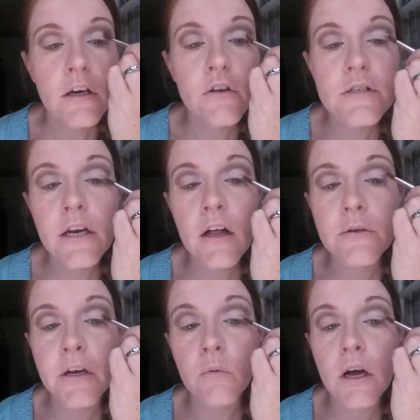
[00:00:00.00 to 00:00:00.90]
Any color
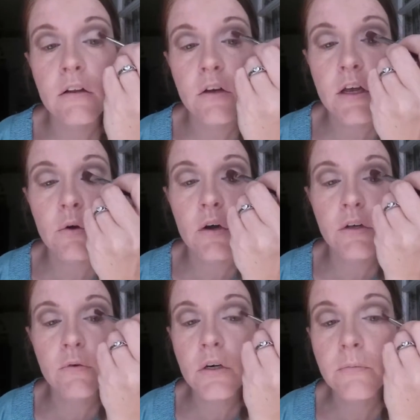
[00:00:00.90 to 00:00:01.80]
depending on what kind of look that you are
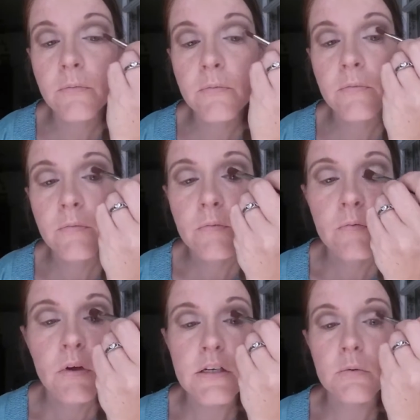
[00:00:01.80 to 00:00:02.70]
going for. I
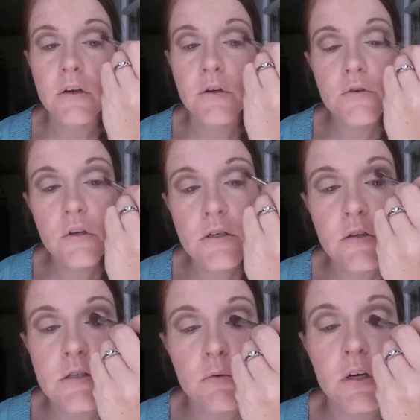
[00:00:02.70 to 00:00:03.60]
just want a neutral look, so
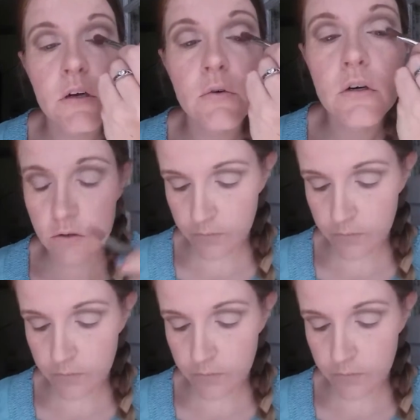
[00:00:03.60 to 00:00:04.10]
this is what I'm going to go for.